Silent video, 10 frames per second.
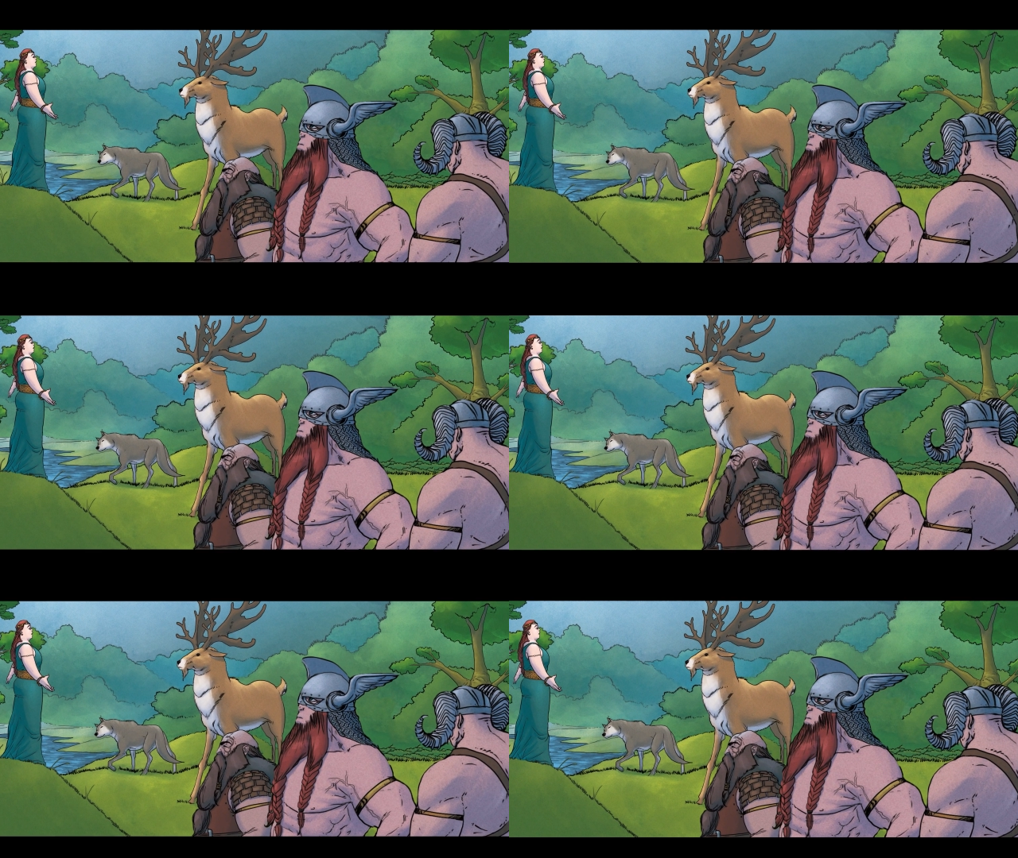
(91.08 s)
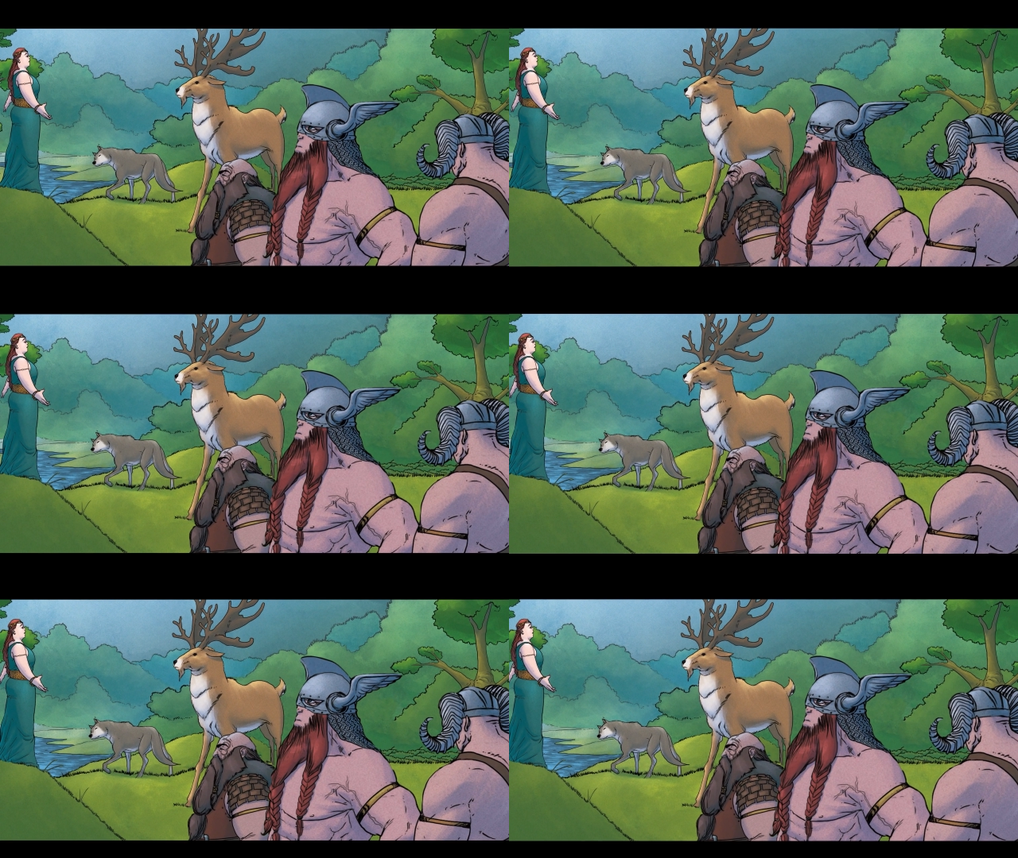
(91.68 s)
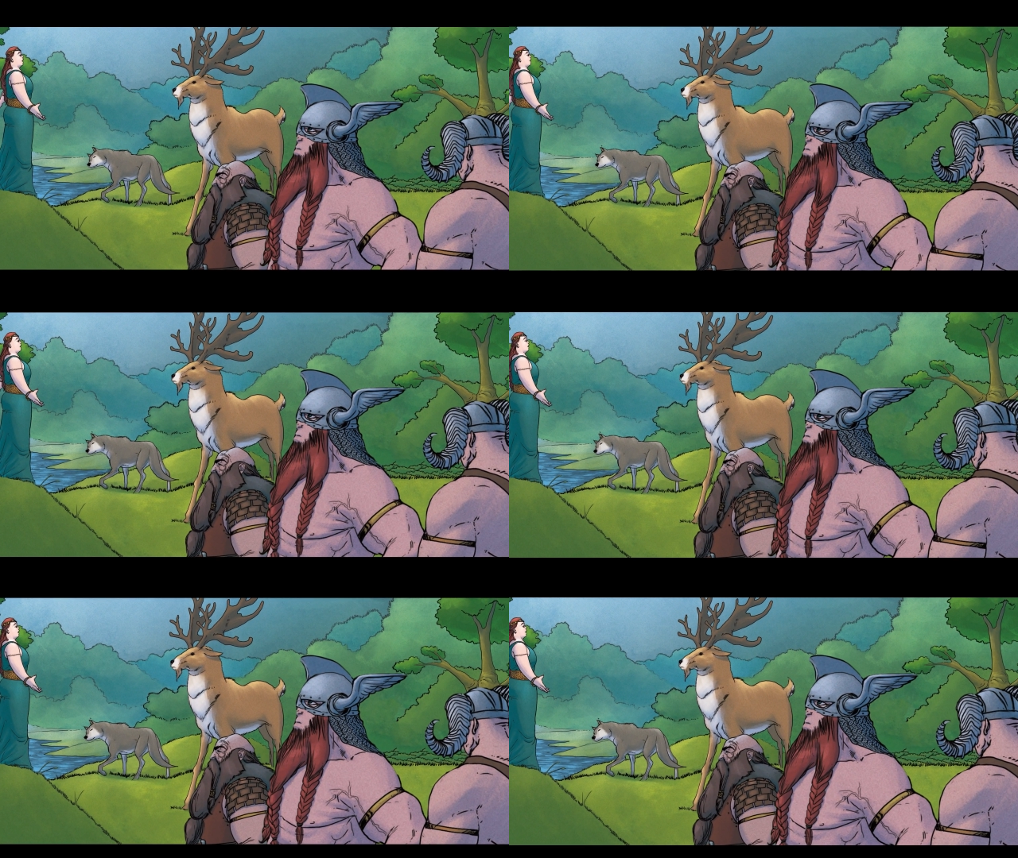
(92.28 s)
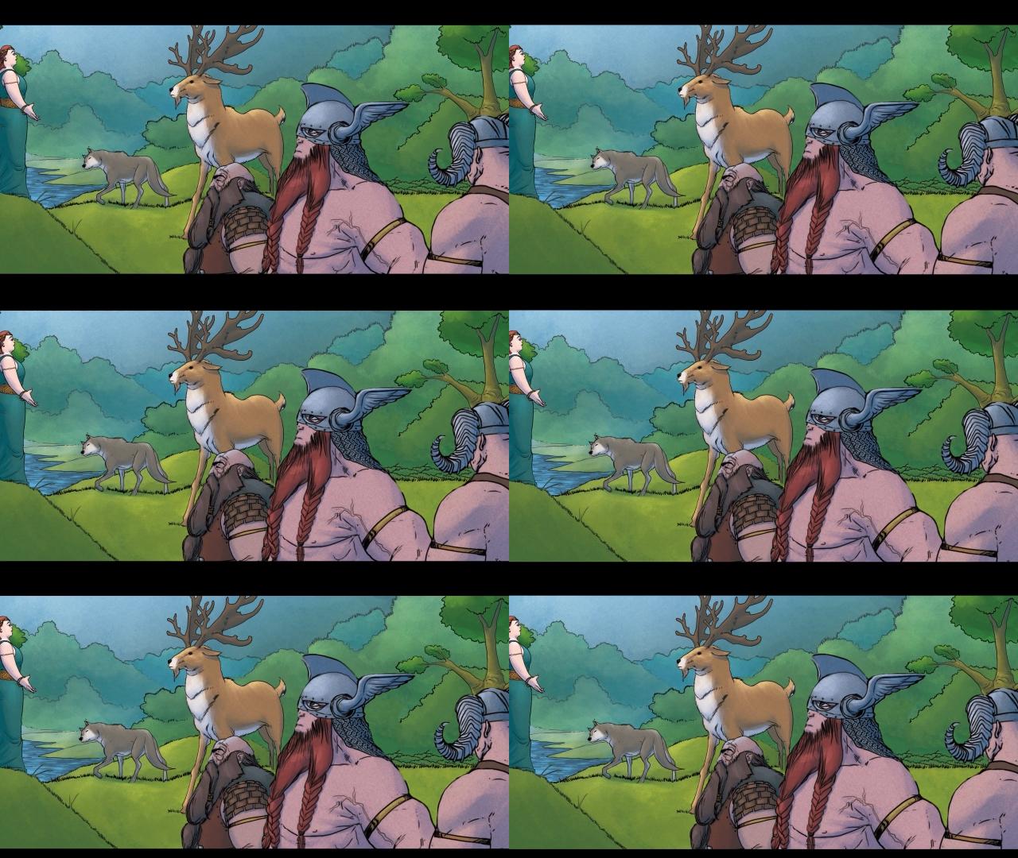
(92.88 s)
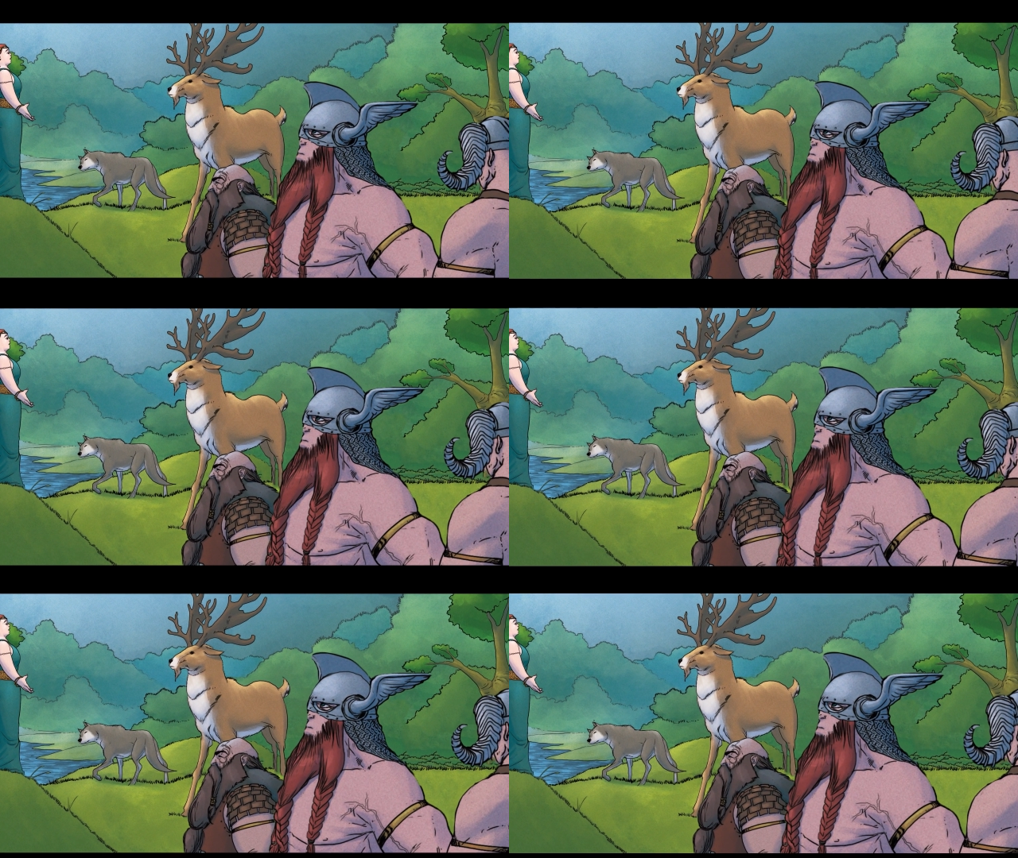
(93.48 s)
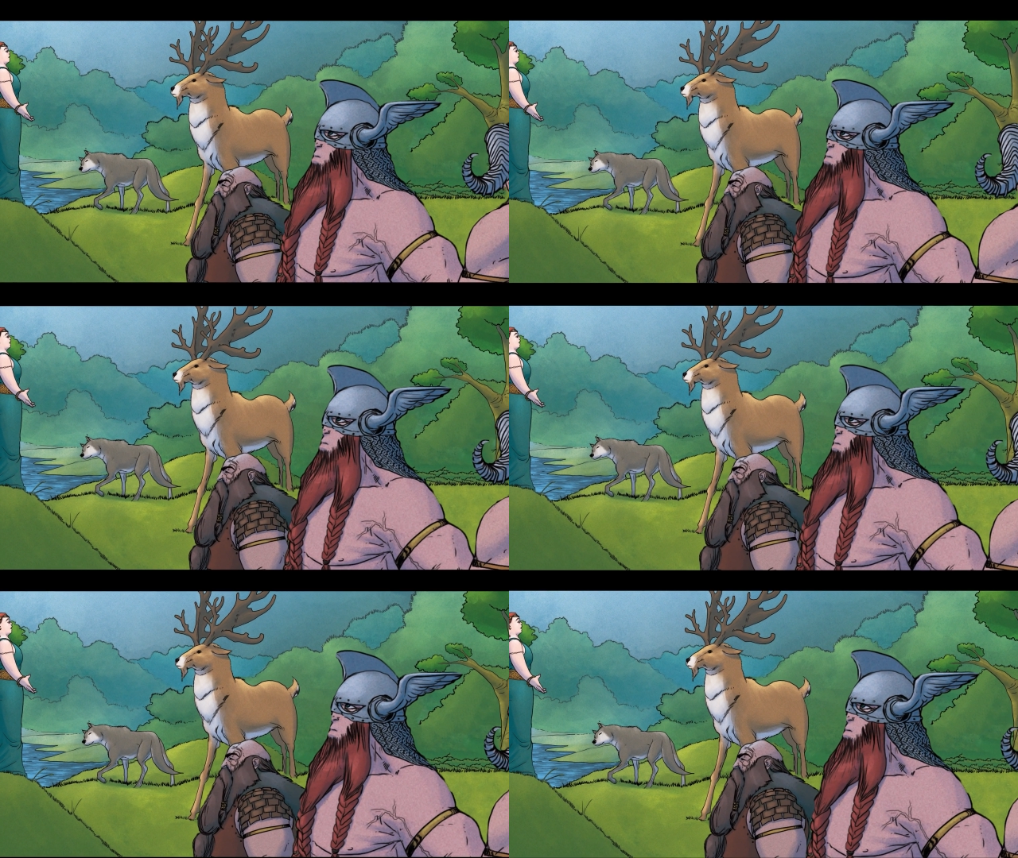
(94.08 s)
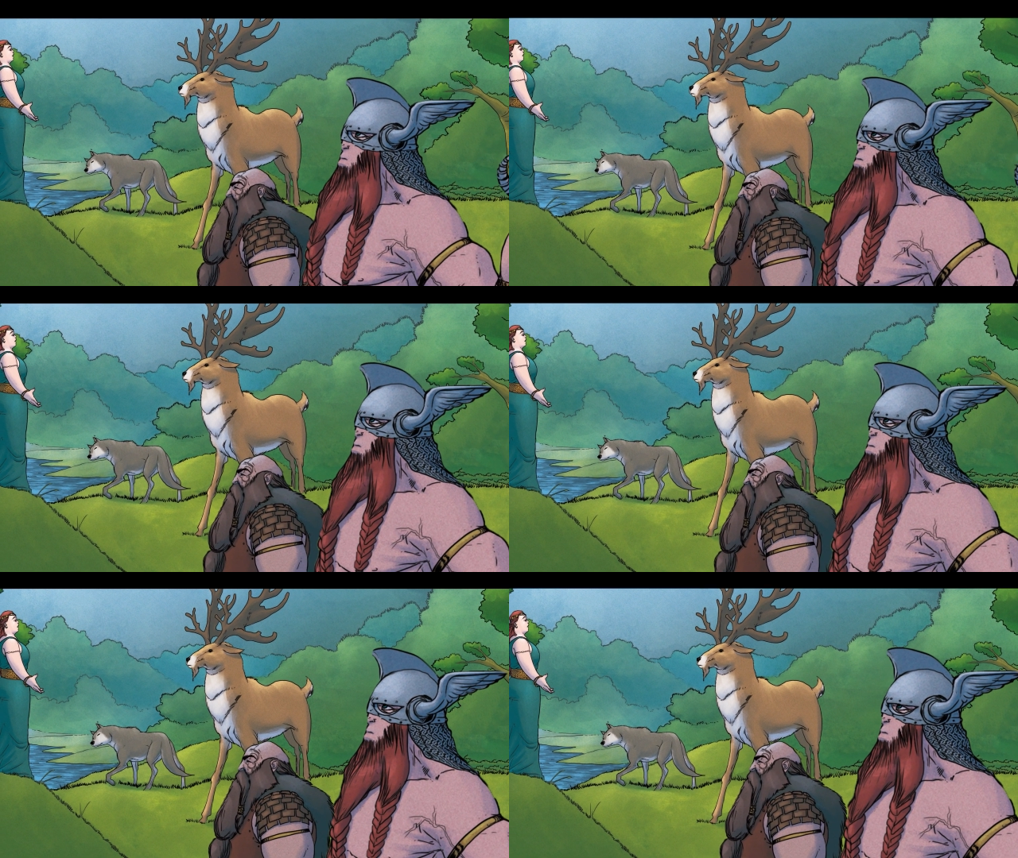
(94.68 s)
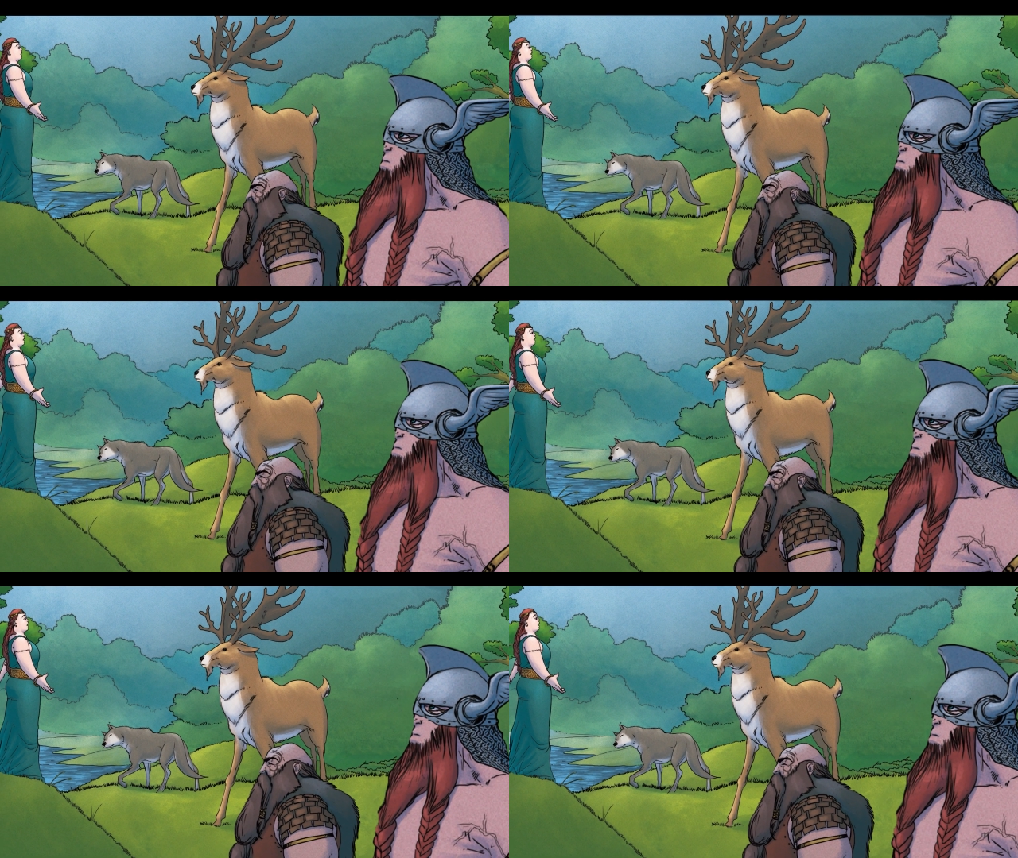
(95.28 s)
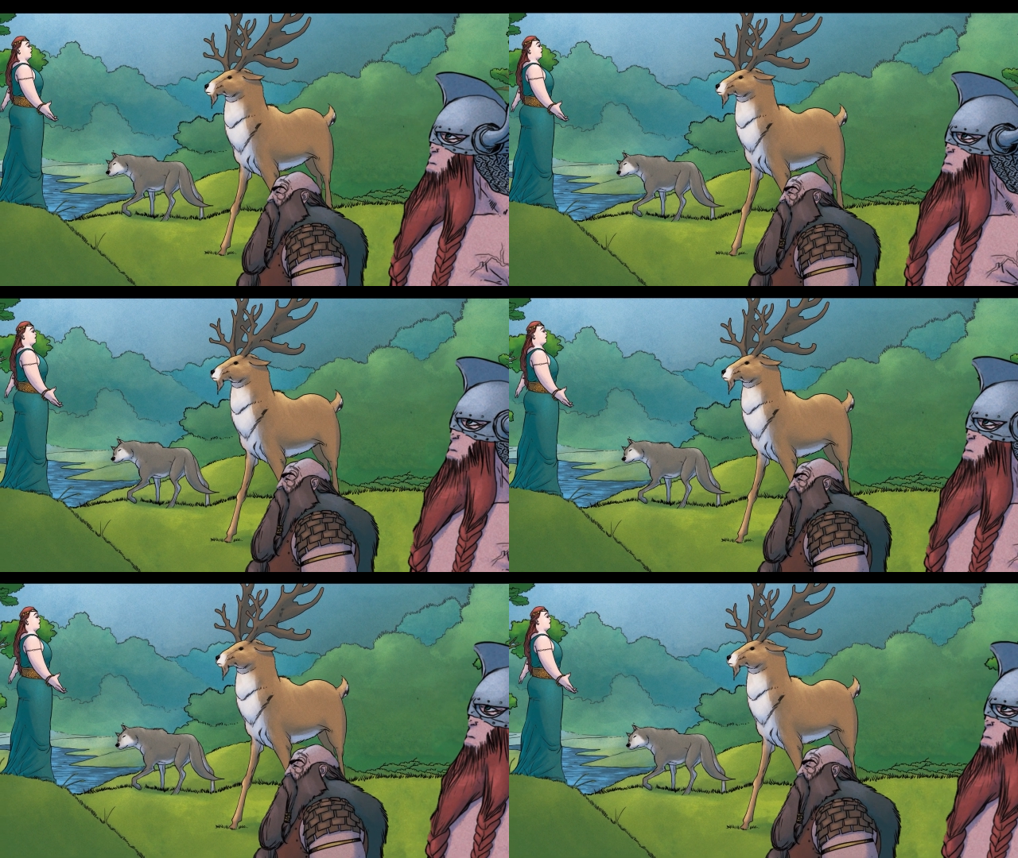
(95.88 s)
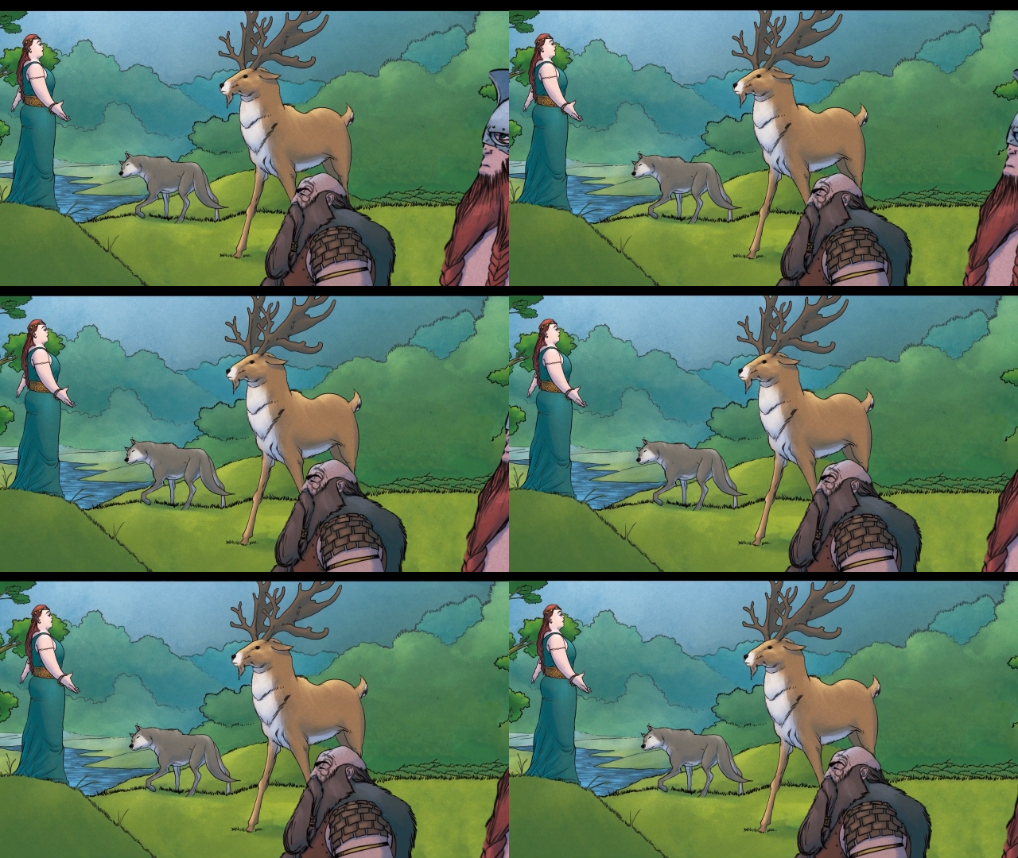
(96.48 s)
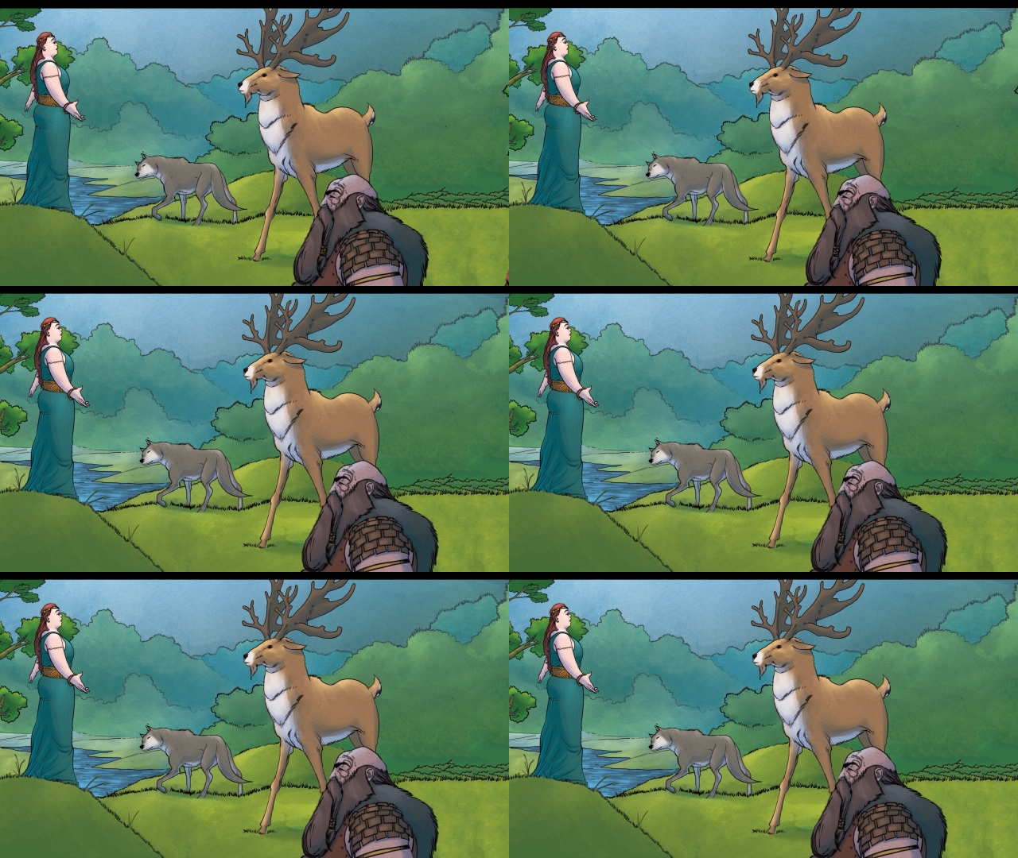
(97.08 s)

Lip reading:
No face is visible, so there are no lips to read.